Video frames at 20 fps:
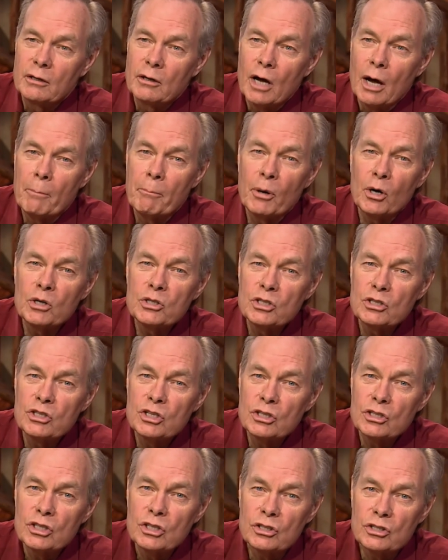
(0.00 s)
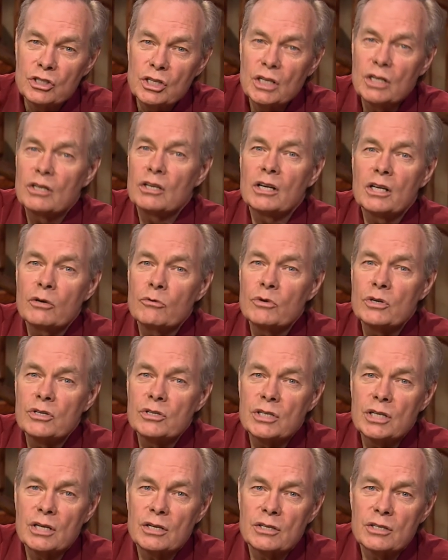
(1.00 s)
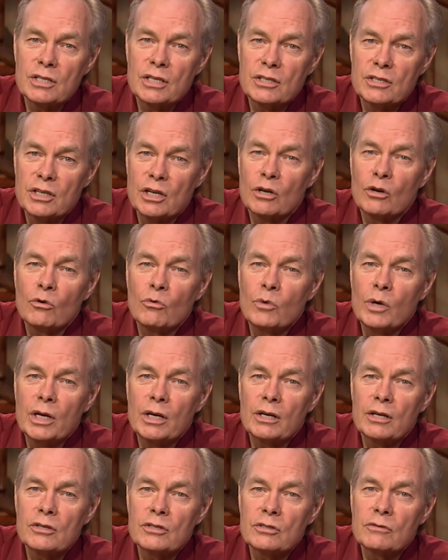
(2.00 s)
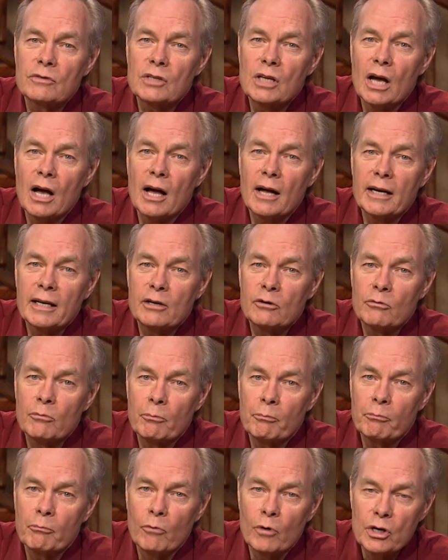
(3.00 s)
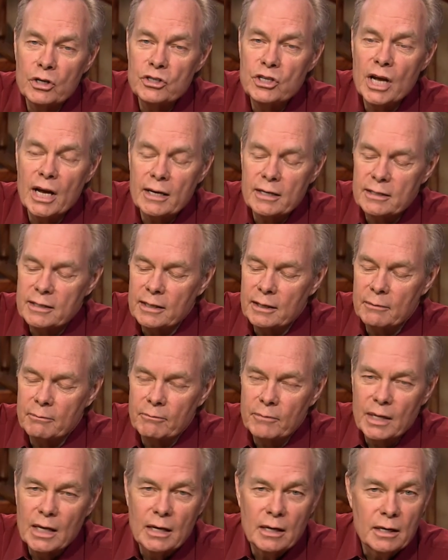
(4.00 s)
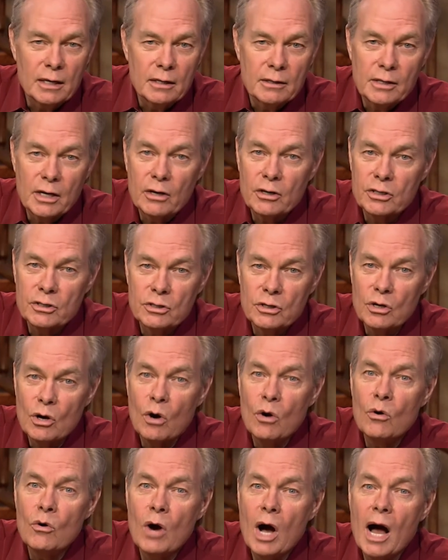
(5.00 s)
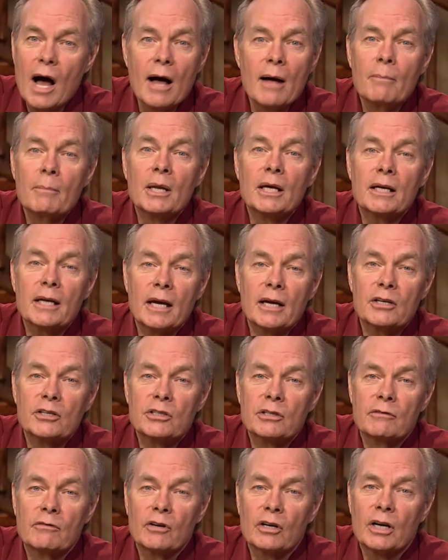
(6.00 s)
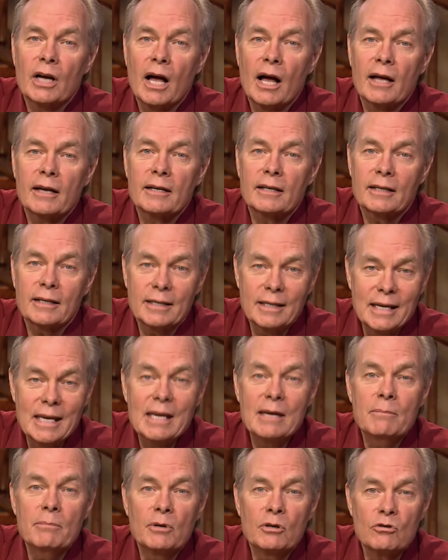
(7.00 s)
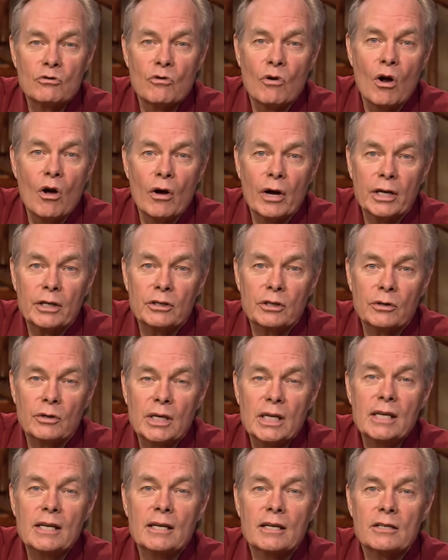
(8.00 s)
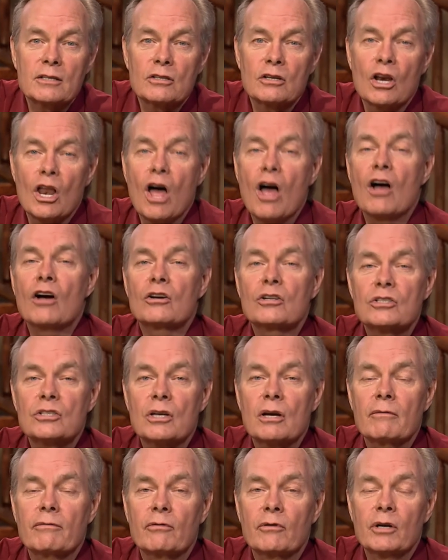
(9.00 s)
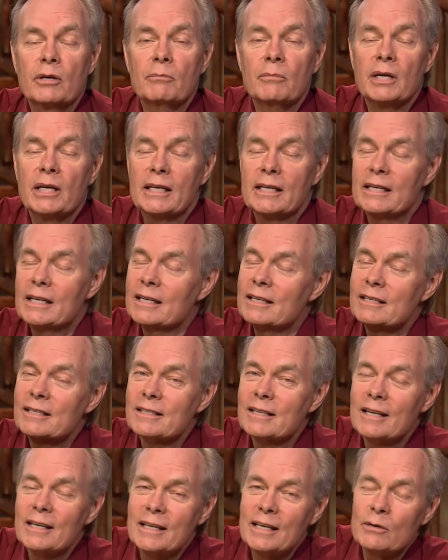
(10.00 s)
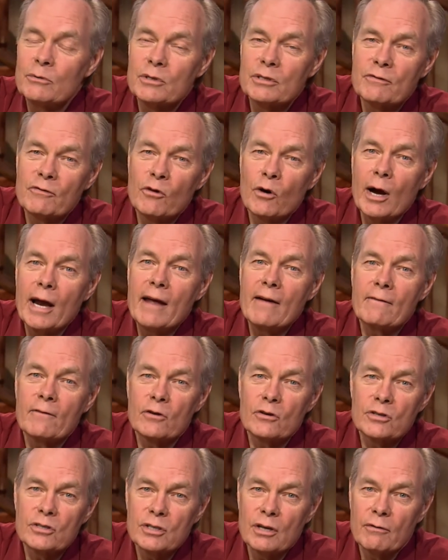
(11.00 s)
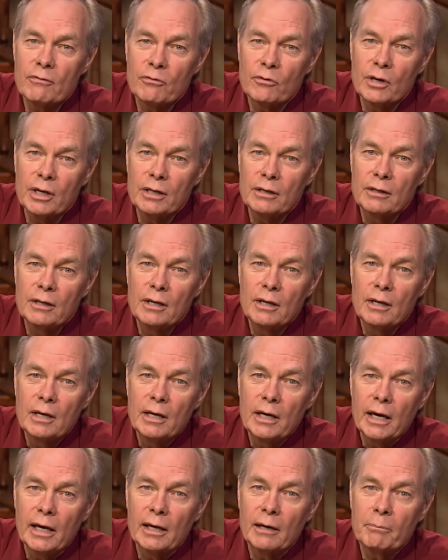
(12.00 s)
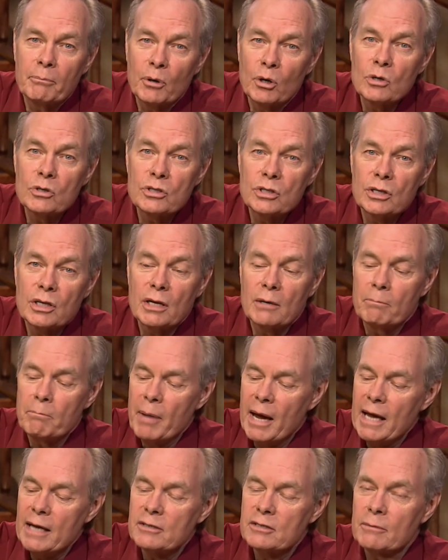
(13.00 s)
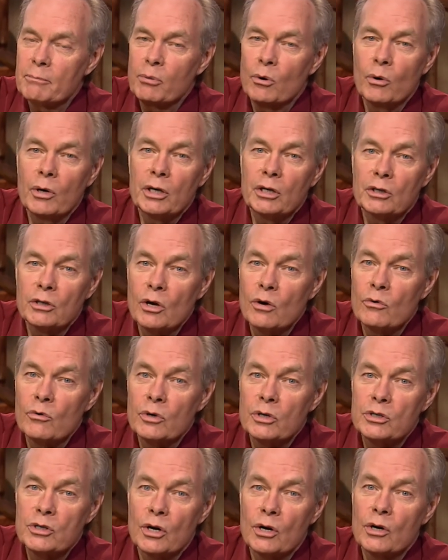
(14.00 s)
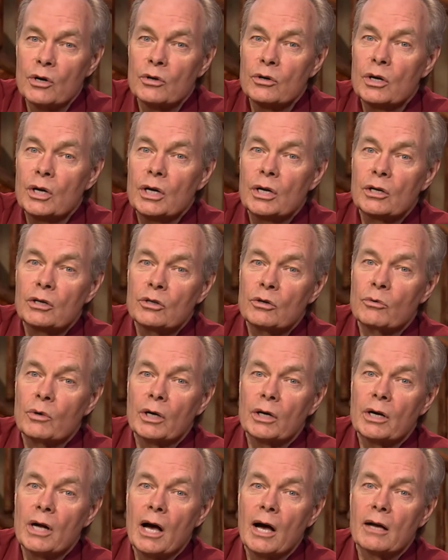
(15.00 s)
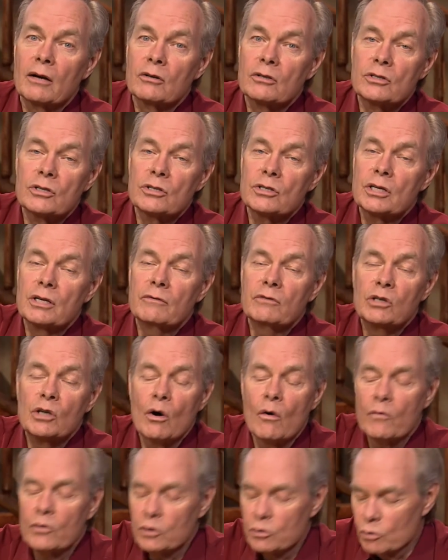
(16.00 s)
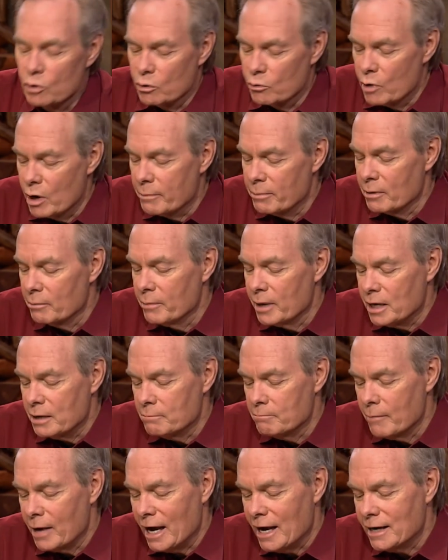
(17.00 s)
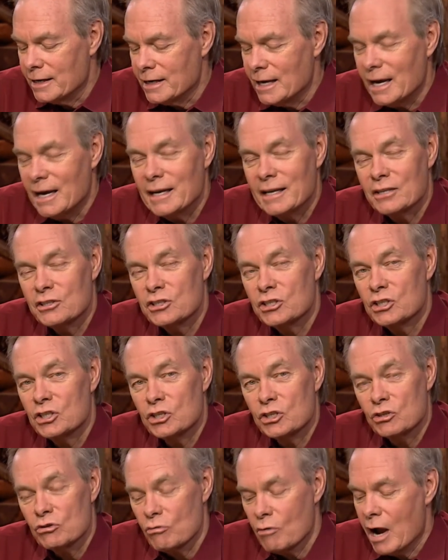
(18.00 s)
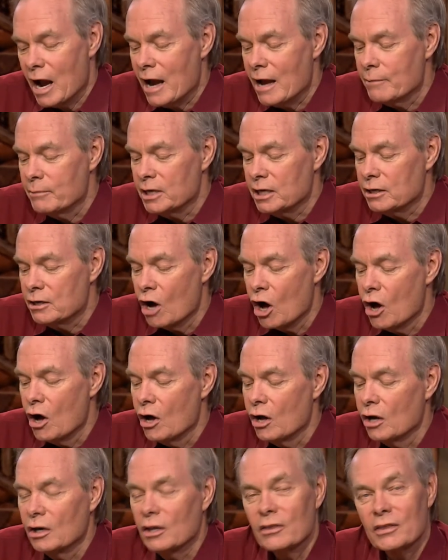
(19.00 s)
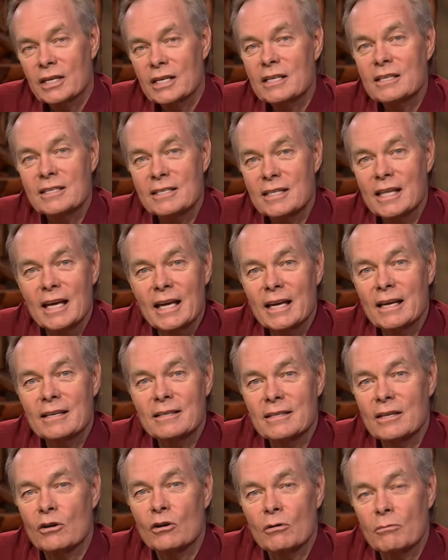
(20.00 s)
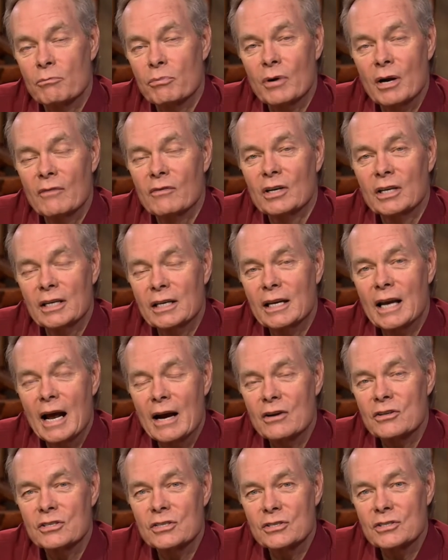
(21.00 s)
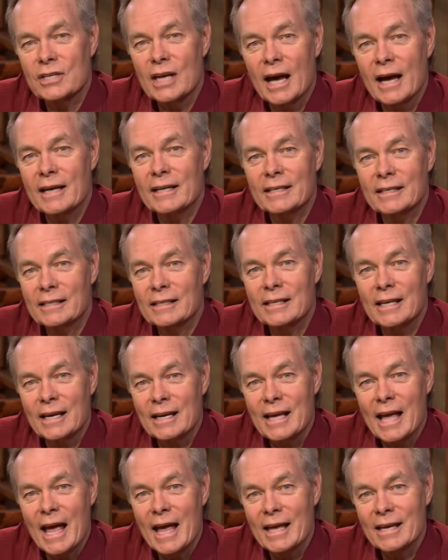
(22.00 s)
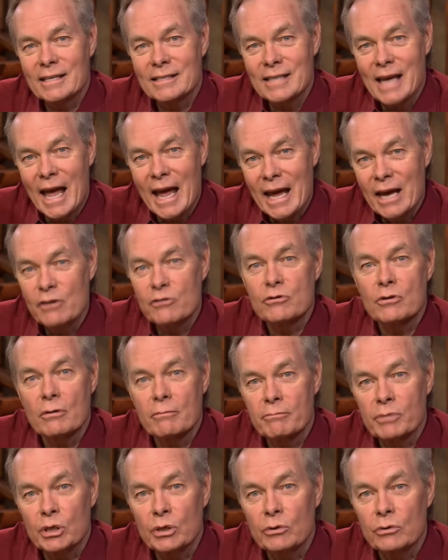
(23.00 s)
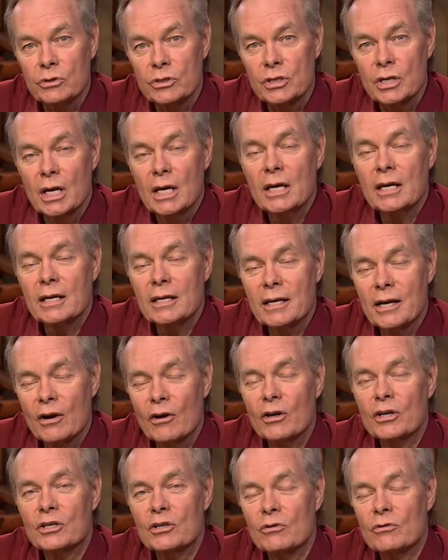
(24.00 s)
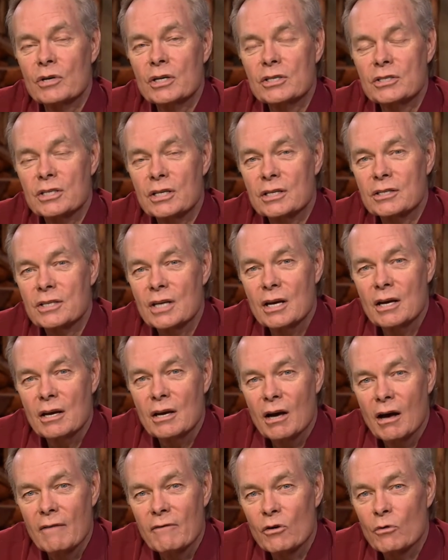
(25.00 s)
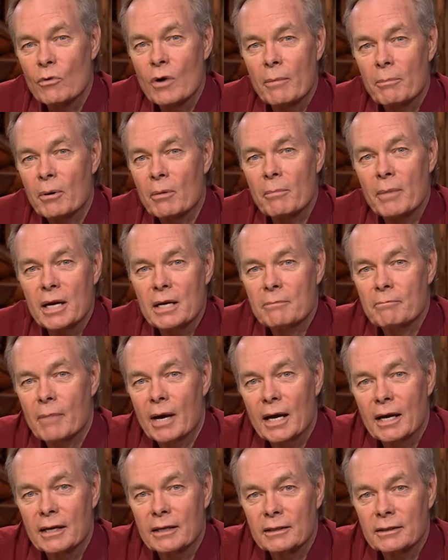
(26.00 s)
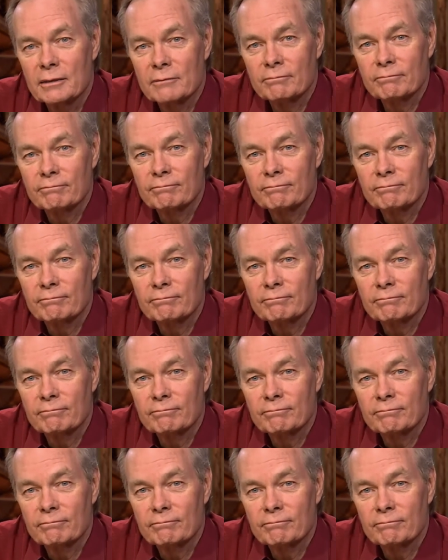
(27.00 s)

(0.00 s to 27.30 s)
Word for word: a person just continually resists this inner witness of God and rejects Him, there is no obligation for God to keep drawing you. He is long suffering, but it didn't say He was forever suffering. And a person can pass a point of no return to where God will just give you over to a reprobate mind, and it's describing all of these things that are prevalent in our society today as attributes, characteristics of a reprobate mind.